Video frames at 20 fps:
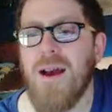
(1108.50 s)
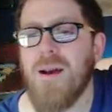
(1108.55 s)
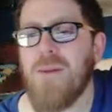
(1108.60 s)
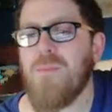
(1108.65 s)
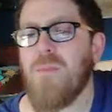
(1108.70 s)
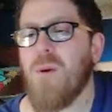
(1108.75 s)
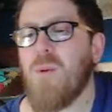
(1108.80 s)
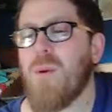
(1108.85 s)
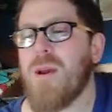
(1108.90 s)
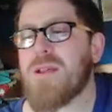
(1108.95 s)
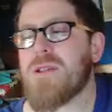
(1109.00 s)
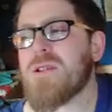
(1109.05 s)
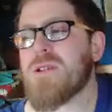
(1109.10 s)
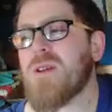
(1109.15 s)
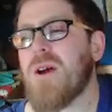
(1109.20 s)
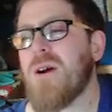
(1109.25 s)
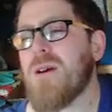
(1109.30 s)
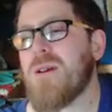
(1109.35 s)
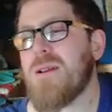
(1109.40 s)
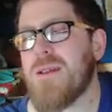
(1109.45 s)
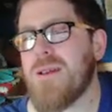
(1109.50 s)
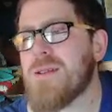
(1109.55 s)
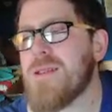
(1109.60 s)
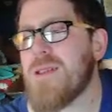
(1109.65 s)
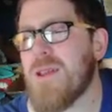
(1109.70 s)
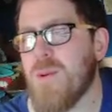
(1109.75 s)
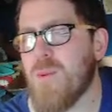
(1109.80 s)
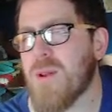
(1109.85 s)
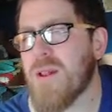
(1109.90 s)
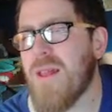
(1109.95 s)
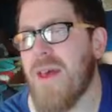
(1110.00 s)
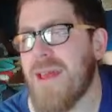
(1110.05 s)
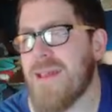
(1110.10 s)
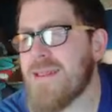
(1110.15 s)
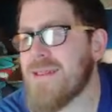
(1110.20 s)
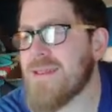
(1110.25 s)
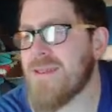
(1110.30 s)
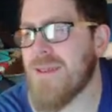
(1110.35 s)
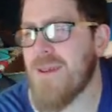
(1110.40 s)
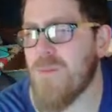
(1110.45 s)
Which doctors you would like
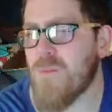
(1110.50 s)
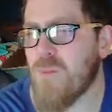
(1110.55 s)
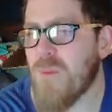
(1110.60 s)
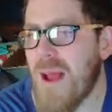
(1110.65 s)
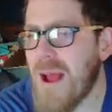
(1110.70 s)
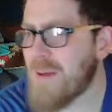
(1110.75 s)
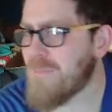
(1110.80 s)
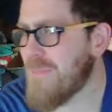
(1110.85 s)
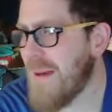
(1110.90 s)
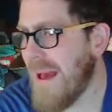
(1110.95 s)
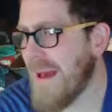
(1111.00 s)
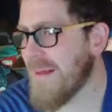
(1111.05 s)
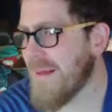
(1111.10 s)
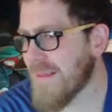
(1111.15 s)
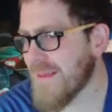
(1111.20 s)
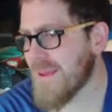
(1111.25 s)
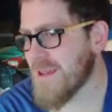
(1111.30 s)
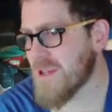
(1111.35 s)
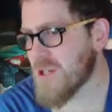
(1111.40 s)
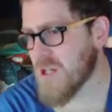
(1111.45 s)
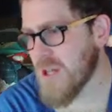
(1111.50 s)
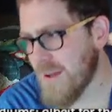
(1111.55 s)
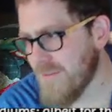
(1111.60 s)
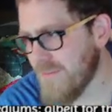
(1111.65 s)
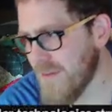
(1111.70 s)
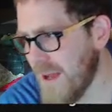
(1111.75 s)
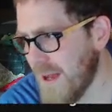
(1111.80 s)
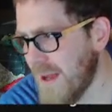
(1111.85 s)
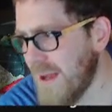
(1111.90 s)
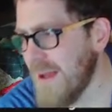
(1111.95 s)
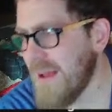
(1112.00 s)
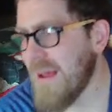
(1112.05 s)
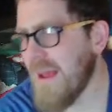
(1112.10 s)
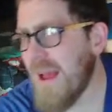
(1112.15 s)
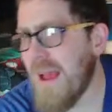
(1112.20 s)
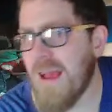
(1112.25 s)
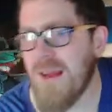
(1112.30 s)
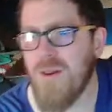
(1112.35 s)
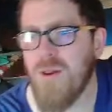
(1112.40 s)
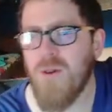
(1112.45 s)
to see rap battle each other,
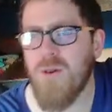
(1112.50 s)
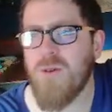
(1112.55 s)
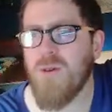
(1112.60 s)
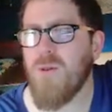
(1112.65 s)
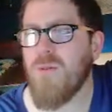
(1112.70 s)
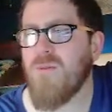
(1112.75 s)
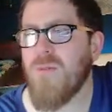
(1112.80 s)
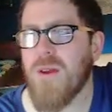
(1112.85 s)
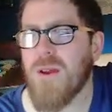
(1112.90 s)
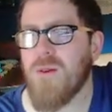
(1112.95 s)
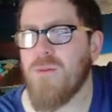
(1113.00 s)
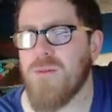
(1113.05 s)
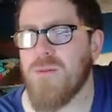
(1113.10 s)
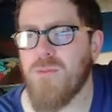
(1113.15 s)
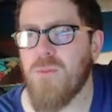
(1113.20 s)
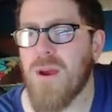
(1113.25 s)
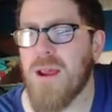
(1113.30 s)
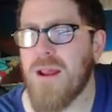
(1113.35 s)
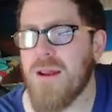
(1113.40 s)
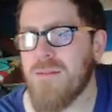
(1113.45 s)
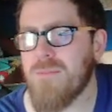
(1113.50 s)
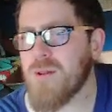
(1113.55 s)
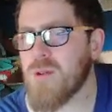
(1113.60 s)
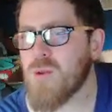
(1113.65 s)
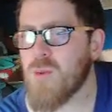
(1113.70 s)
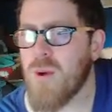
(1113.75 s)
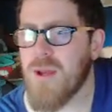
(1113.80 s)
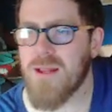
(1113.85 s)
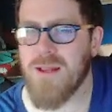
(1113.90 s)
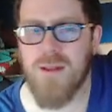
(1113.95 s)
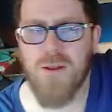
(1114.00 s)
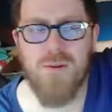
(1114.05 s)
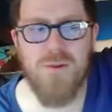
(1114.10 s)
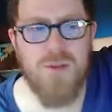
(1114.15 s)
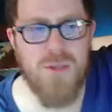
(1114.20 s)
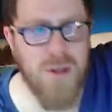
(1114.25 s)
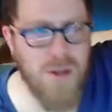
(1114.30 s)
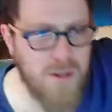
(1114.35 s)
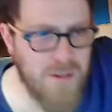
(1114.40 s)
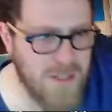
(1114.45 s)
and who you think would win between those
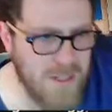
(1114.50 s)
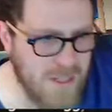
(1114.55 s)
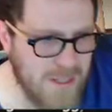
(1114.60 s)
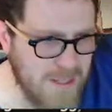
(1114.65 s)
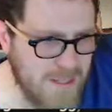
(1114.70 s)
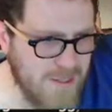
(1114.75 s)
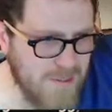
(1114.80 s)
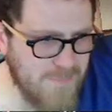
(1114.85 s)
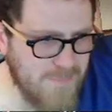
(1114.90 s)
doctors?